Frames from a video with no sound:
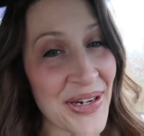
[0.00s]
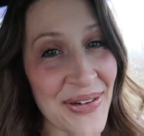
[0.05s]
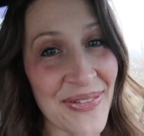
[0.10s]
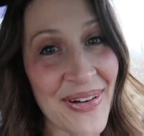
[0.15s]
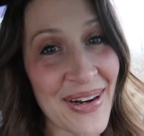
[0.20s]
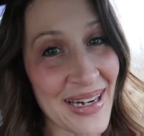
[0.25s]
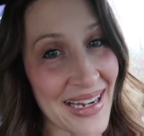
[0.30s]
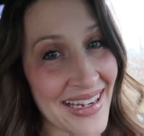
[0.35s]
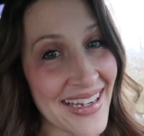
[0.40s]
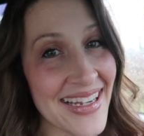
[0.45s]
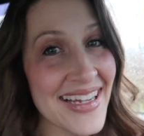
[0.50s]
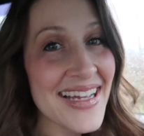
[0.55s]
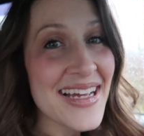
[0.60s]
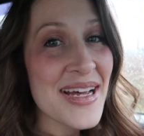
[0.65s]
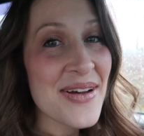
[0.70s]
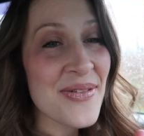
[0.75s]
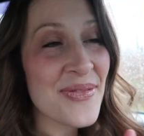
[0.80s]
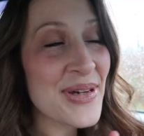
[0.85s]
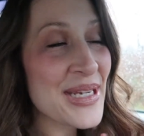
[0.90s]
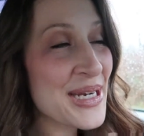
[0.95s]
We wanna,
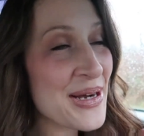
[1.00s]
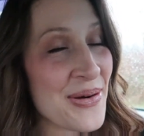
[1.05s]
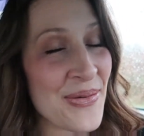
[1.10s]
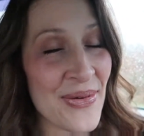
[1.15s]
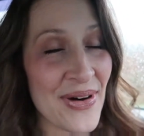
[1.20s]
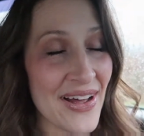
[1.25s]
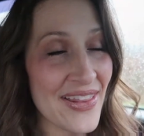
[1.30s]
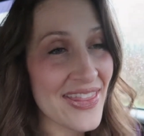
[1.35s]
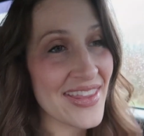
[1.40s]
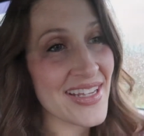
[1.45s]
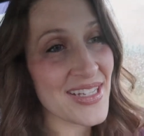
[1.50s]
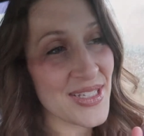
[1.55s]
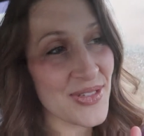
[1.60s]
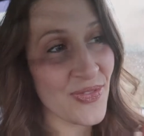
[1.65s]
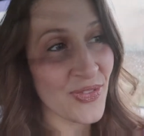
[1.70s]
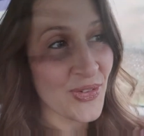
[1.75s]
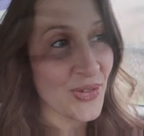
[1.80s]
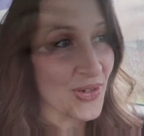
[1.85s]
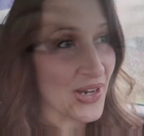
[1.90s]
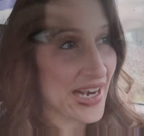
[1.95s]
we don't want this
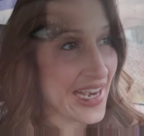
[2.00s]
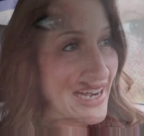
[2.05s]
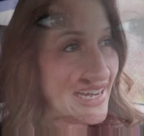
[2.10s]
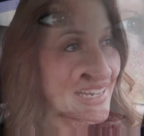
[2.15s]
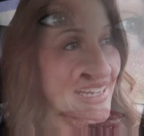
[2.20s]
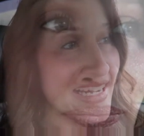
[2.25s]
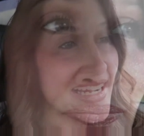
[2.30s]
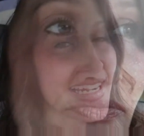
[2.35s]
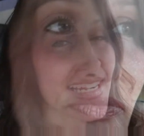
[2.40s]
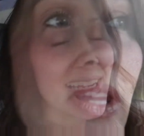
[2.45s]
flooring.